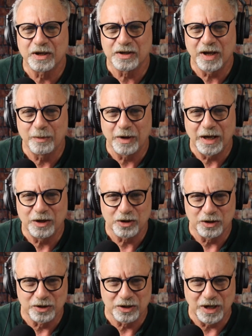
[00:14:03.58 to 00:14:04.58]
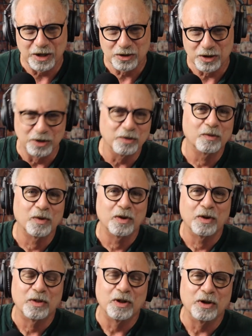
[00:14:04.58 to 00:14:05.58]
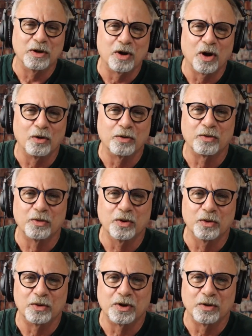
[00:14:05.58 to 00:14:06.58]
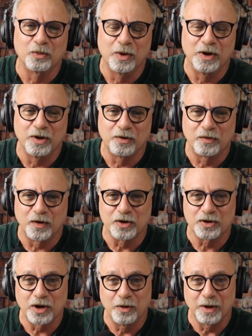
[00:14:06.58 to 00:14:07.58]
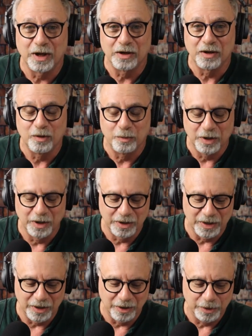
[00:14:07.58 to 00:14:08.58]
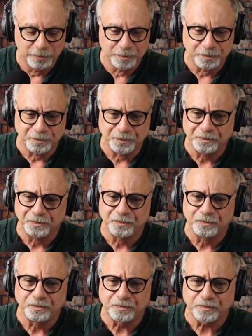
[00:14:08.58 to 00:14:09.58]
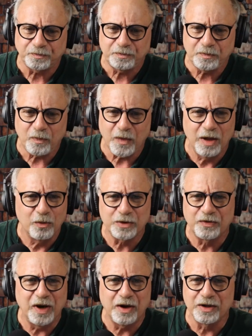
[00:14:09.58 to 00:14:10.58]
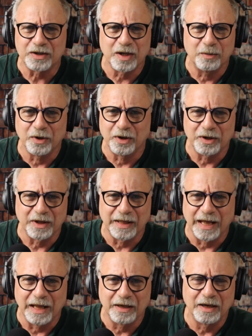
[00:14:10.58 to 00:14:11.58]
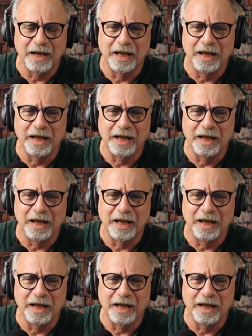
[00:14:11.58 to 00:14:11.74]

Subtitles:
Examination Station that you go through to when you're first going into the military. It was very similar to that,